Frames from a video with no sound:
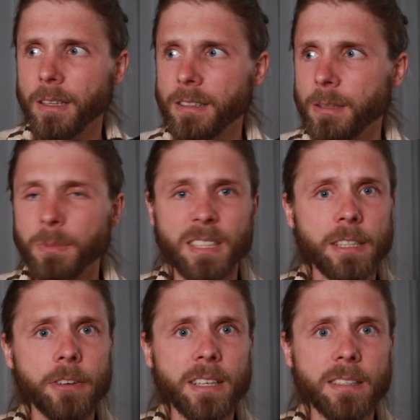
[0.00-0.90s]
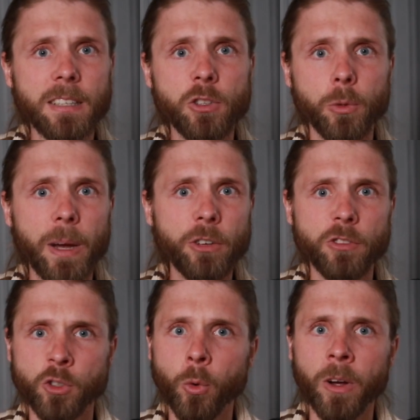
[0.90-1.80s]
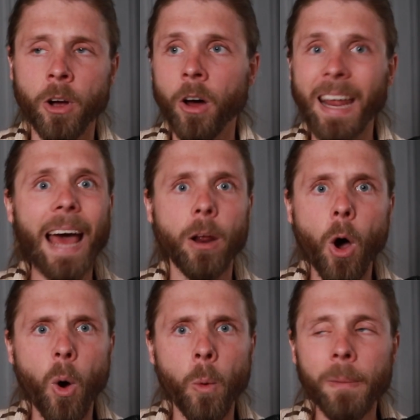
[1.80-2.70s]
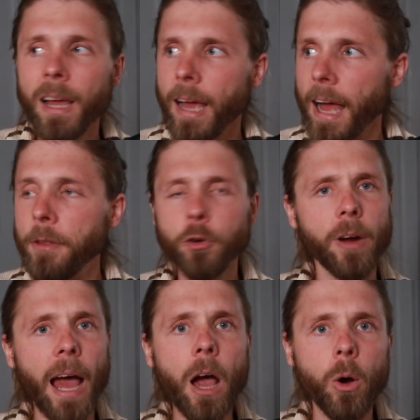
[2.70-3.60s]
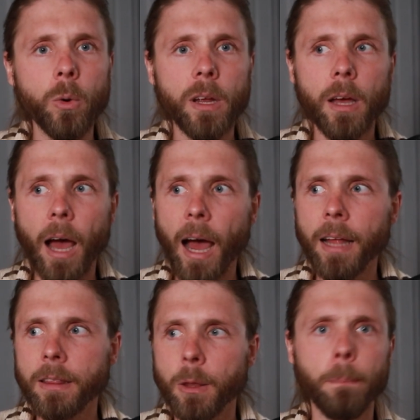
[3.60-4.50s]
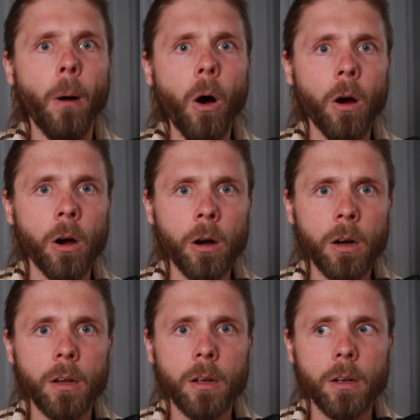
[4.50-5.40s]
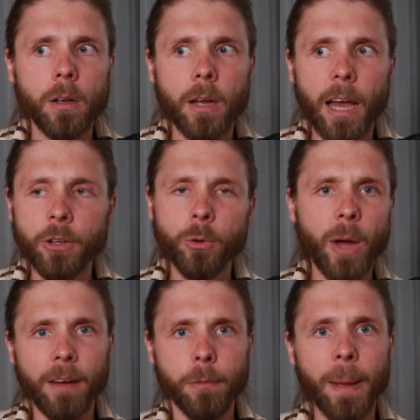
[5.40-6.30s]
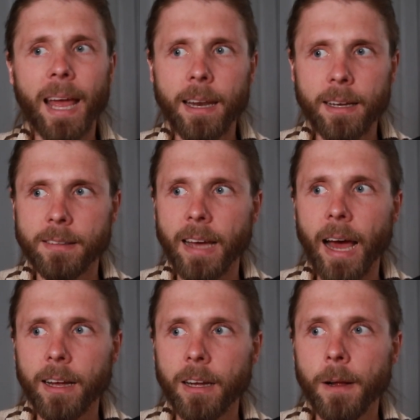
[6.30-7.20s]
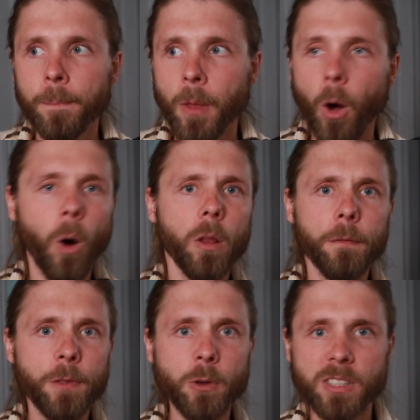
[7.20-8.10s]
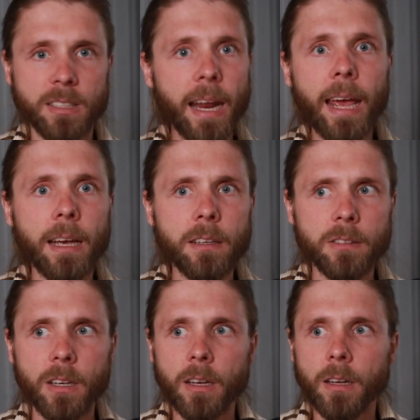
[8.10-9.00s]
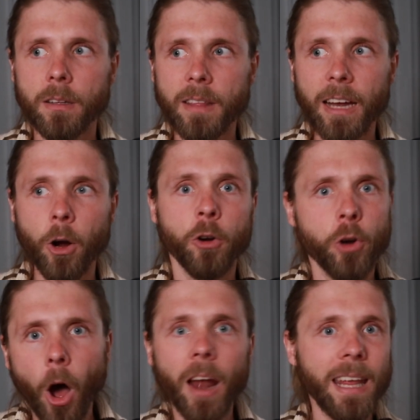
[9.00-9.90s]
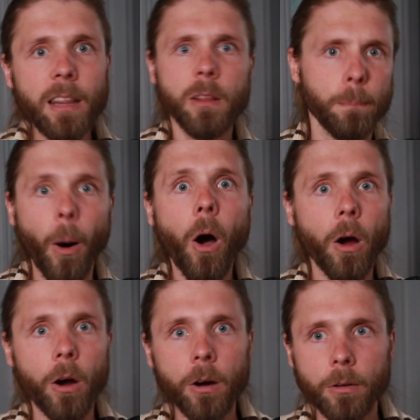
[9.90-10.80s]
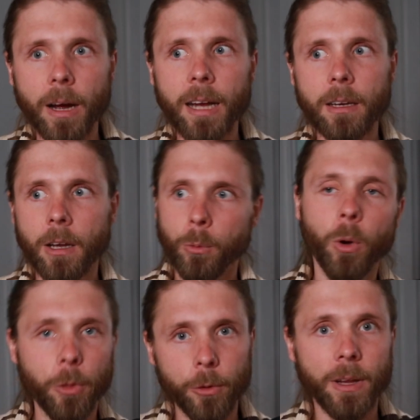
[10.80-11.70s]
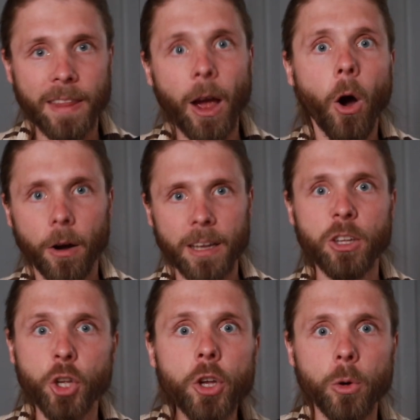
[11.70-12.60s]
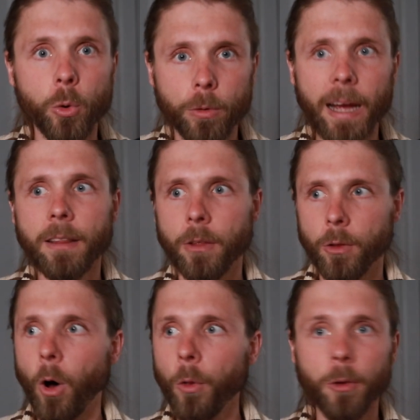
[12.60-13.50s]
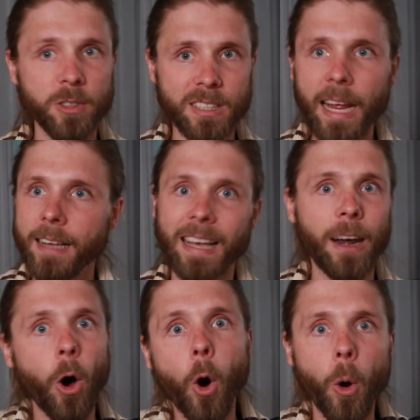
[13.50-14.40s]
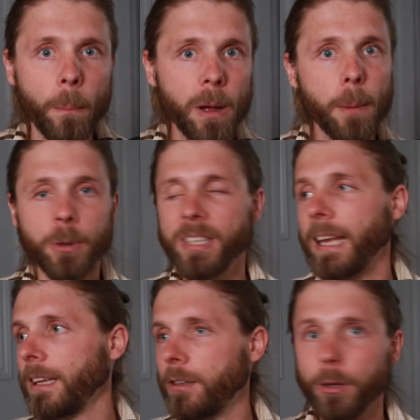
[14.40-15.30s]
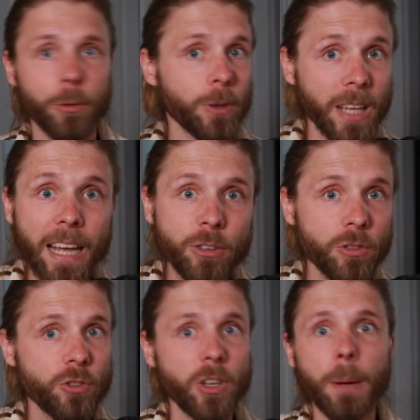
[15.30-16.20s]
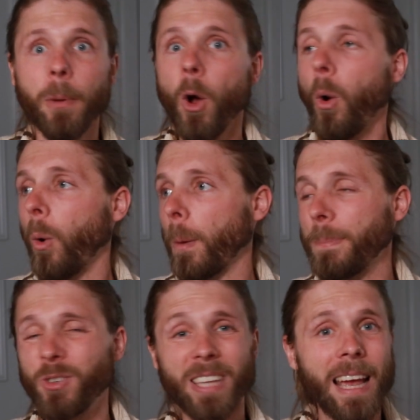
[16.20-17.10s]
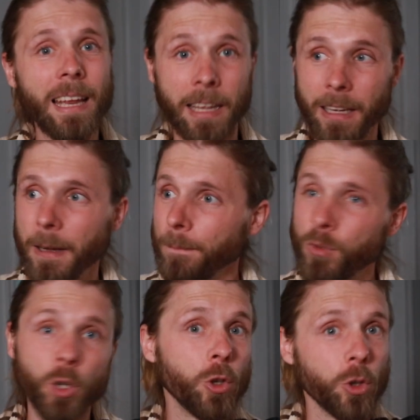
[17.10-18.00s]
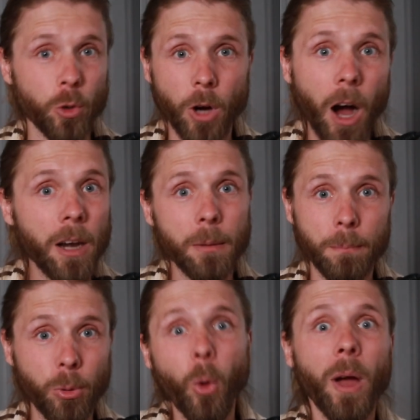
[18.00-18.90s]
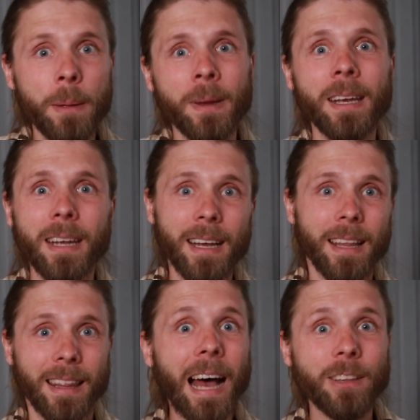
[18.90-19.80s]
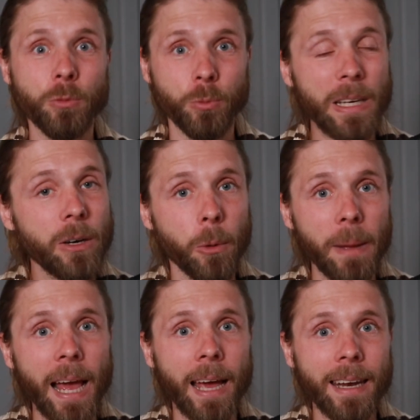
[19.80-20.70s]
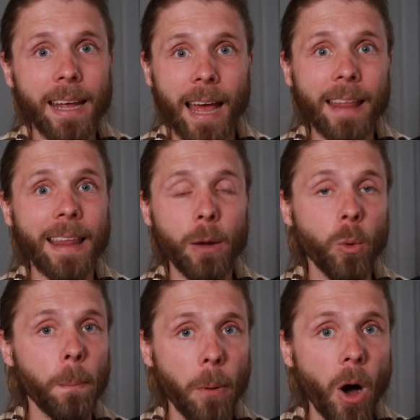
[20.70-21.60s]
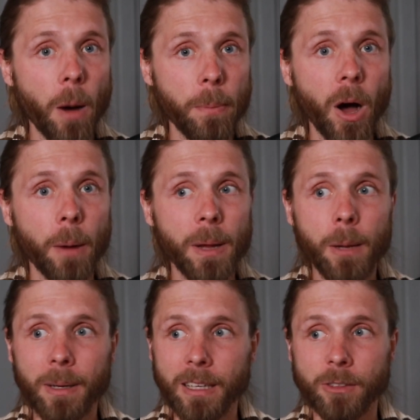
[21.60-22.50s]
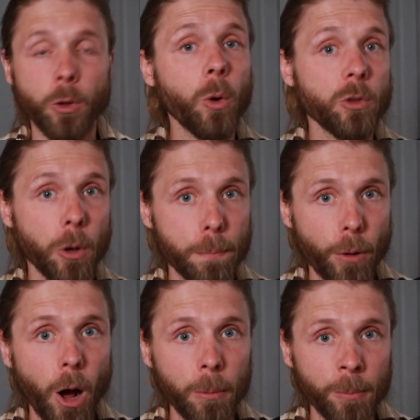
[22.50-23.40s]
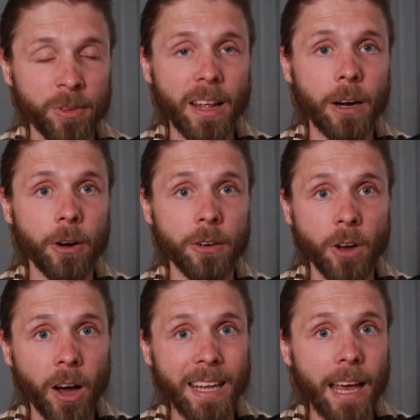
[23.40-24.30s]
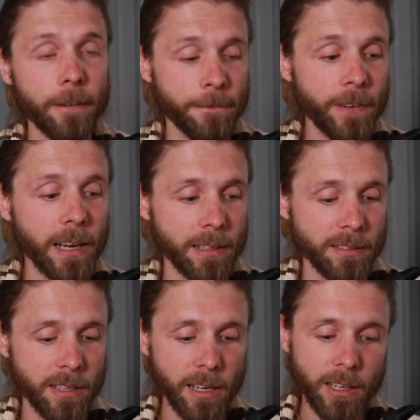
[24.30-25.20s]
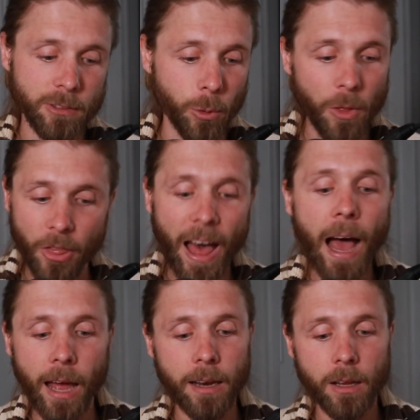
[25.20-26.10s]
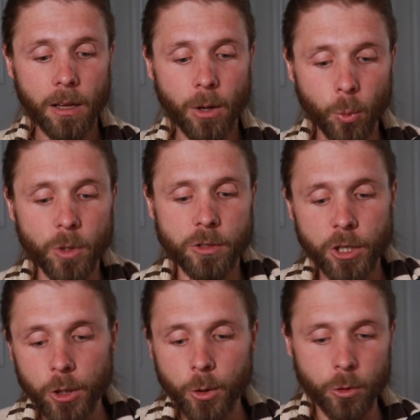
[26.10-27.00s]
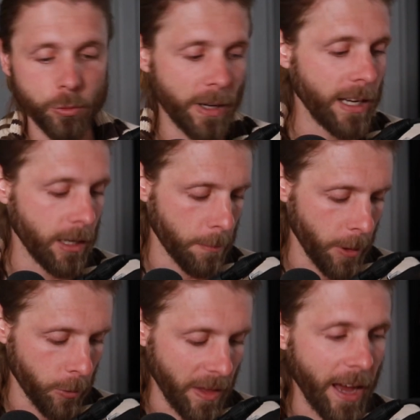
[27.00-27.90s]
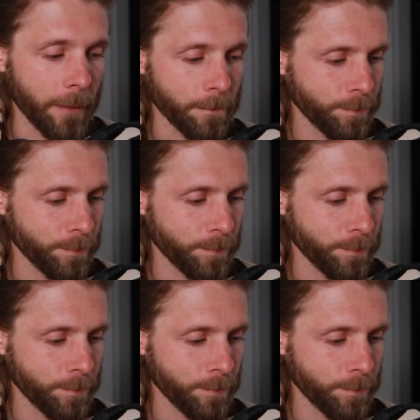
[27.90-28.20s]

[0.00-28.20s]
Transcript: some serious situations going on at home and you're out at the bar and you have a panic attack, all of those snakes that are not in the bar, right? Well, they are in you, right? All those snakes at home pertaining to your relationship or pertaining to your unemployment, that's real, man. And they will pop up because those are problems that are not yet fixed. So that was huge reading about that.